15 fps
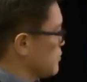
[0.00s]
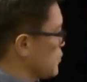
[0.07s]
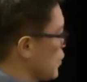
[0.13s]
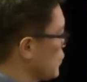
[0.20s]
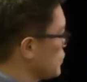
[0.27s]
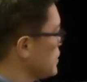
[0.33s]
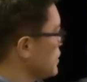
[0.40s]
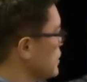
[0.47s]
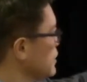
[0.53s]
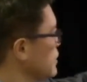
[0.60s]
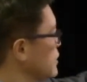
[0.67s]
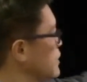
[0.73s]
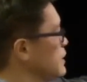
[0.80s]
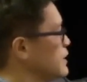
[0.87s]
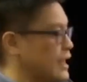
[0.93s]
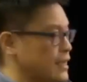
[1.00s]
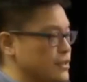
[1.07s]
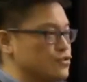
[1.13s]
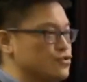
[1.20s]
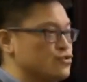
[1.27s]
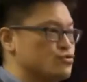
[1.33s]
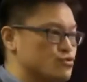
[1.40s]
Protein,
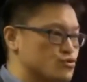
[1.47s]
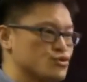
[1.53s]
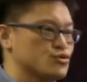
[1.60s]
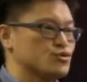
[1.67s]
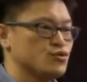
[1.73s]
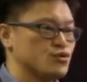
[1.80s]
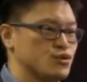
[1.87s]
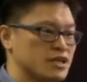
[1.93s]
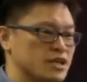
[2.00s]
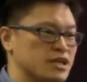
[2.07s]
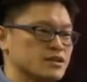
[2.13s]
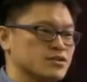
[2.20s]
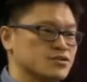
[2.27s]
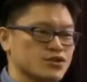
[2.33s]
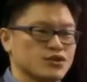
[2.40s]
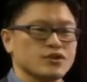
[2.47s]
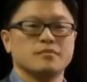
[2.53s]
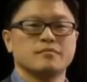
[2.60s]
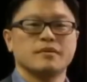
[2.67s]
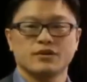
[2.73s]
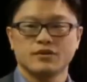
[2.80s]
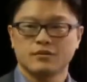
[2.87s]
yes, you do need a certain
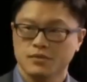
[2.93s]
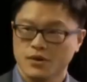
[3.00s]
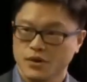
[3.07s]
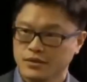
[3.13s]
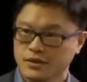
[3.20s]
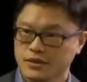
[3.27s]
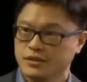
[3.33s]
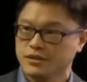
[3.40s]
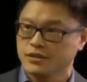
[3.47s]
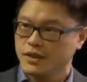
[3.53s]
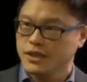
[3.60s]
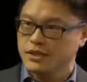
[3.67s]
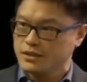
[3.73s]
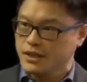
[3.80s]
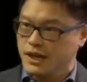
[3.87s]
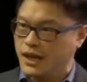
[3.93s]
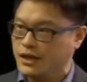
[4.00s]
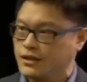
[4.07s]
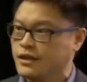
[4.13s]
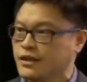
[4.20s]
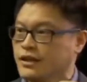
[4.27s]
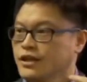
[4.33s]
amount of protein to
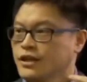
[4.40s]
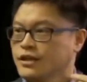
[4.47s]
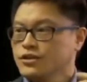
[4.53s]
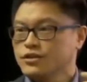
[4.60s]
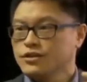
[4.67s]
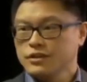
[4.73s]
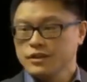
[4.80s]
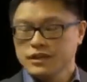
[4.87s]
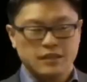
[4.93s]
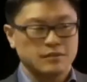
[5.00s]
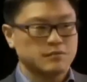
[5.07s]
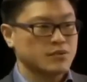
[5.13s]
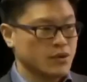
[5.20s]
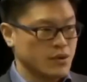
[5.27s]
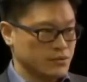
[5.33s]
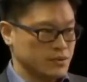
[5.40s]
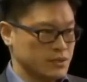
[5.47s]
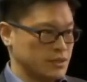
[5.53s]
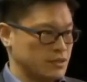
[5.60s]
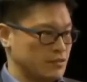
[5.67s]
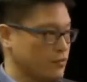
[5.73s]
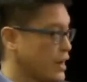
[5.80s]
maintain your lean
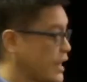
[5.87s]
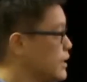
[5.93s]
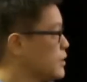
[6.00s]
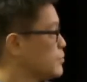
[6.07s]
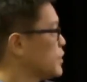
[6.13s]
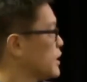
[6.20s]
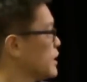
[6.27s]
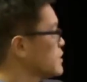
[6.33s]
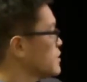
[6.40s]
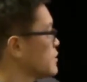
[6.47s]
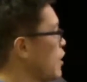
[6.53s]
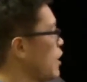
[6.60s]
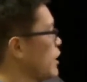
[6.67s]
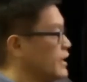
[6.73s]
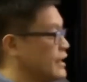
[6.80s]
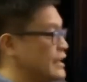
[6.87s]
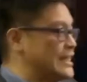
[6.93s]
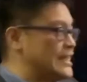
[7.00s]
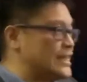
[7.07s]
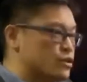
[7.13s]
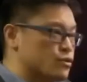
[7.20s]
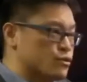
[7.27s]
protein, right? But it's not
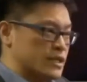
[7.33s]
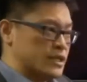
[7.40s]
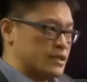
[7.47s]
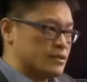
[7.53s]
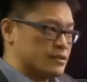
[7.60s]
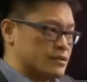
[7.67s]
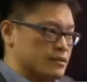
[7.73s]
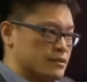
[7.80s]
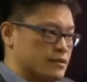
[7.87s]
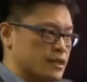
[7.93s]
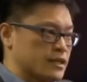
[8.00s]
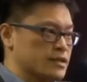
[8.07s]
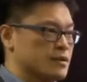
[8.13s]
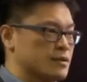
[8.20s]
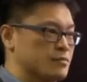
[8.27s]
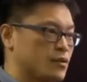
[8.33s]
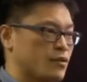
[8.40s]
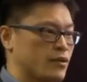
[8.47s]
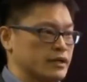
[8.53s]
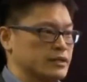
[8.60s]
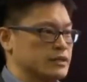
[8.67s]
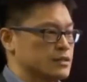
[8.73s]
increased. That's my point.